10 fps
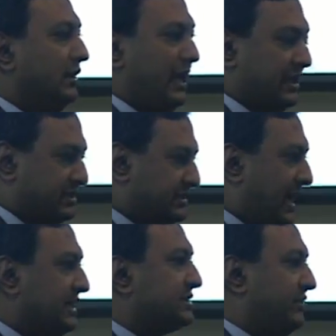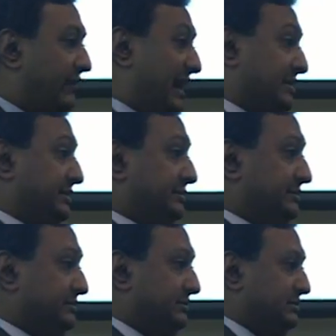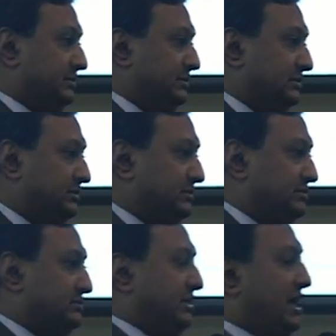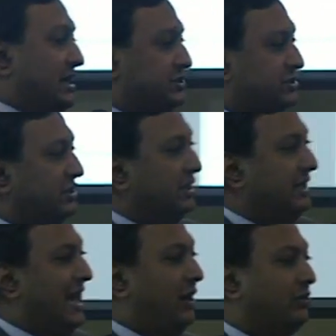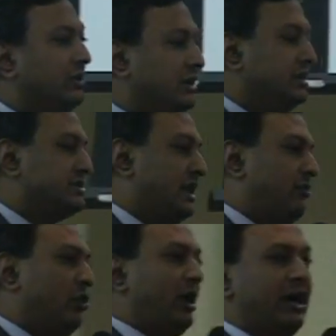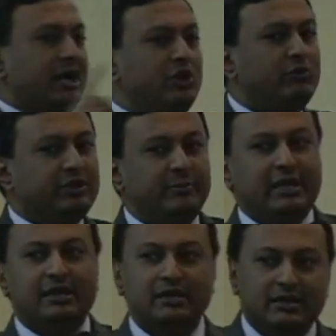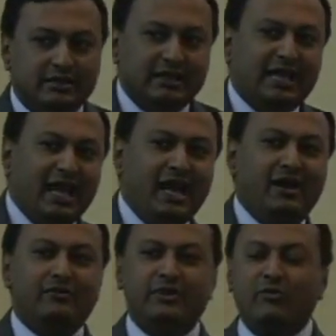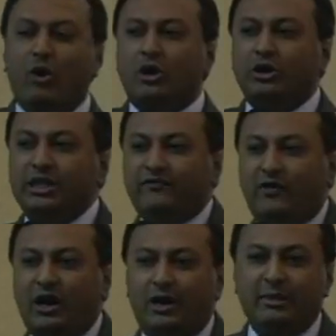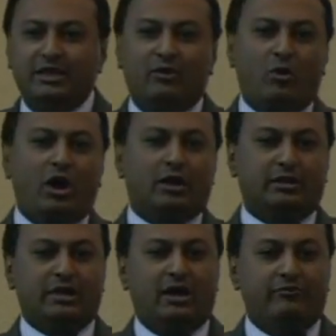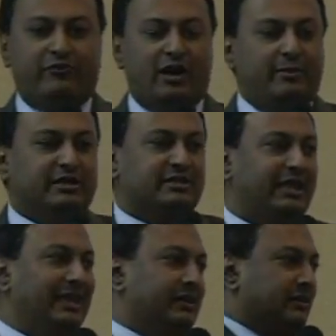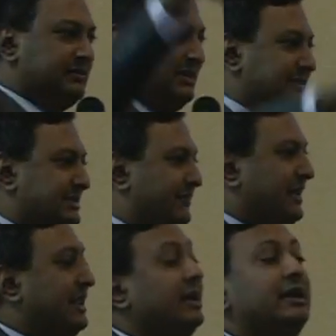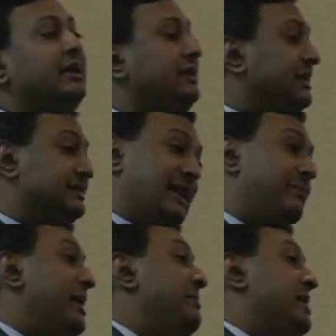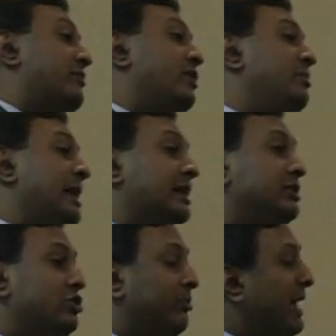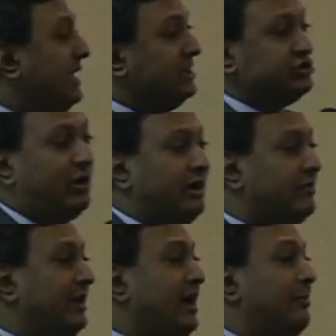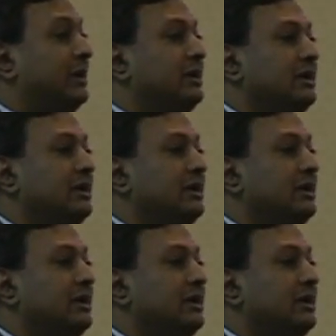Exercise, correct. Yes. Now, some will argue with me that they walk on a farm and their farm has hills and stuff like that. Yes, that may be aerobic. You may get your heart rate up.